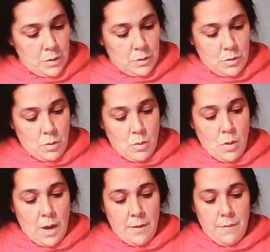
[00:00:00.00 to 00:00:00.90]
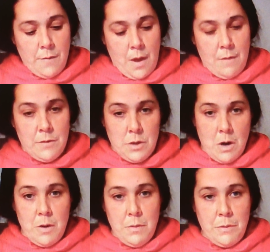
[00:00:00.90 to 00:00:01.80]
So I've
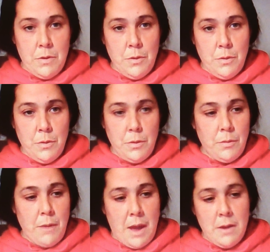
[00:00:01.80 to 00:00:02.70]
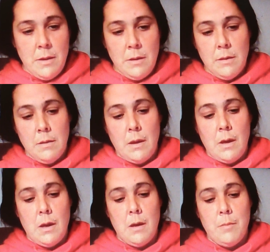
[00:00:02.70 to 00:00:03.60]
started with a new thread.
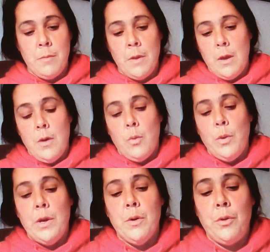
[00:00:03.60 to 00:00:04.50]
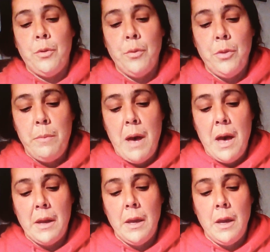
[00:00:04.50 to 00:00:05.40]
We go through the
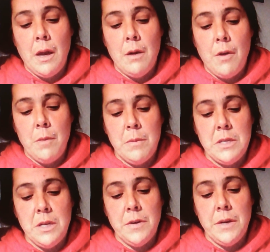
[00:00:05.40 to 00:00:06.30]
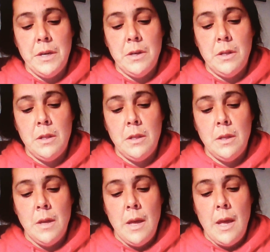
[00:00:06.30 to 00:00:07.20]
backing of our material,
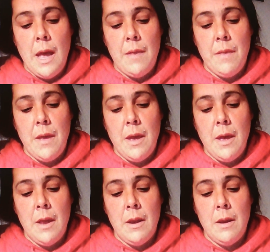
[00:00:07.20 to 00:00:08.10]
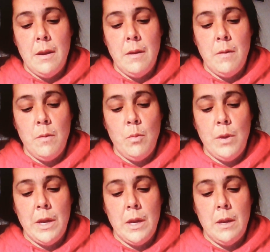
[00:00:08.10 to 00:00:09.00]
and then
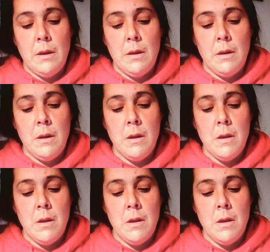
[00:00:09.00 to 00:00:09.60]
we can